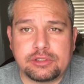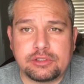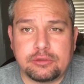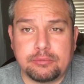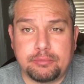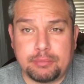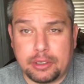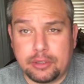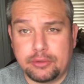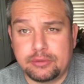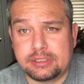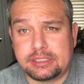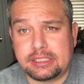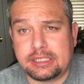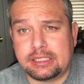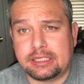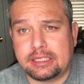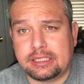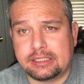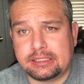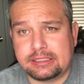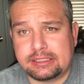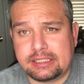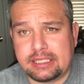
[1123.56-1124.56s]
to
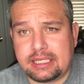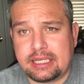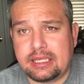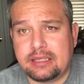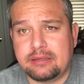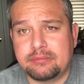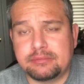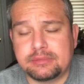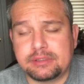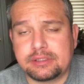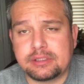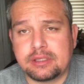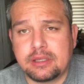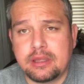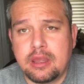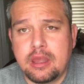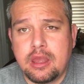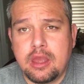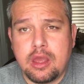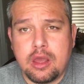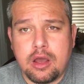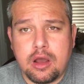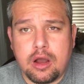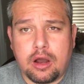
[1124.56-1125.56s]
posing teams
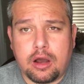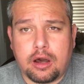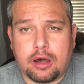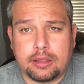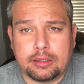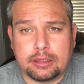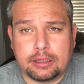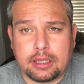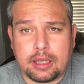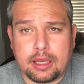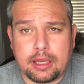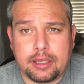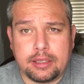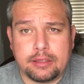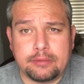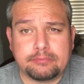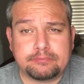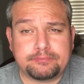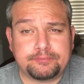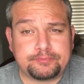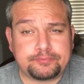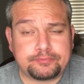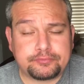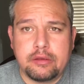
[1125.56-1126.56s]
online
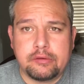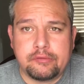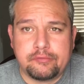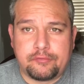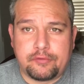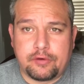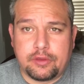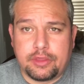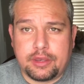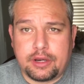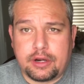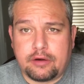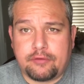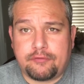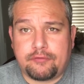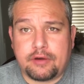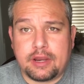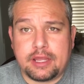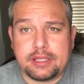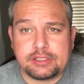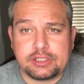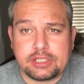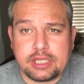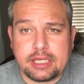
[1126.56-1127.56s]
for their
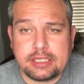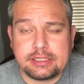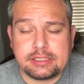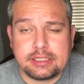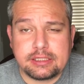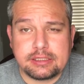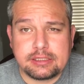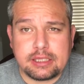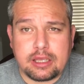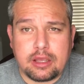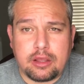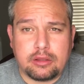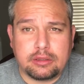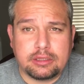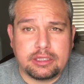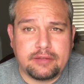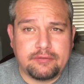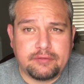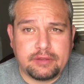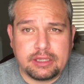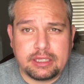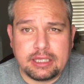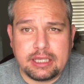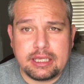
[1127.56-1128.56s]
franchises. I'll
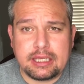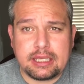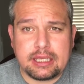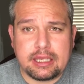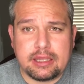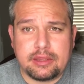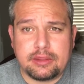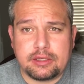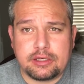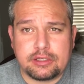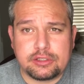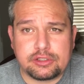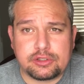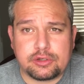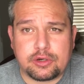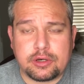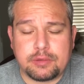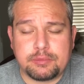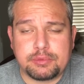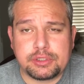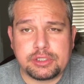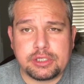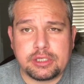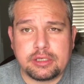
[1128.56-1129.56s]
leave a link in the
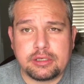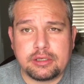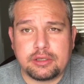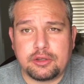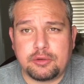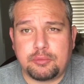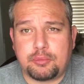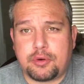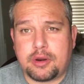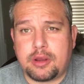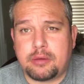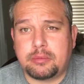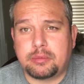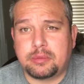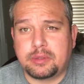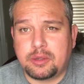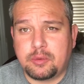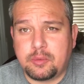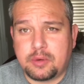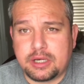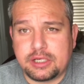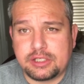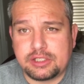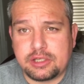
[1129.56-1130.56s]
description. You probably
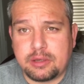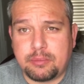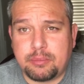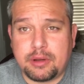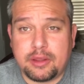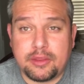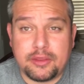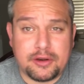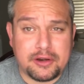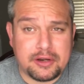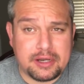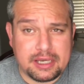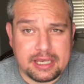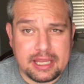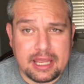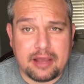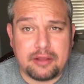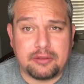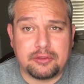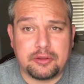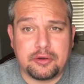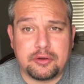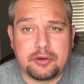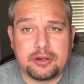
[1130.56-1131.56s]
want to jump on there,
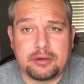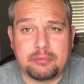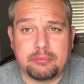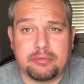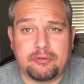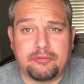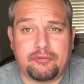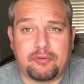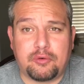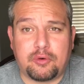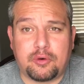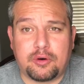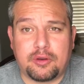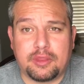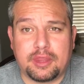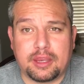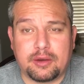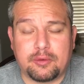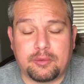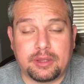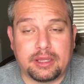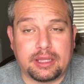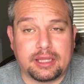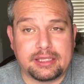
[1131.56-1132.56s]
download it before they
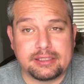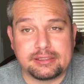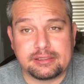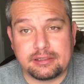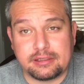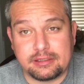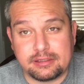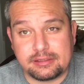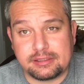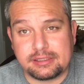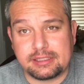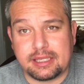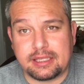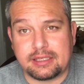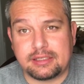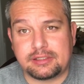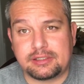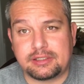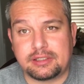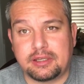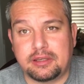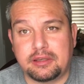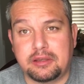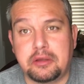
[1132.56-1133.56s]
realize that it's set
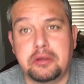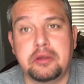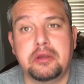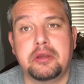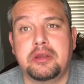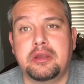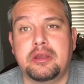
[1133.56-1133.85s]
to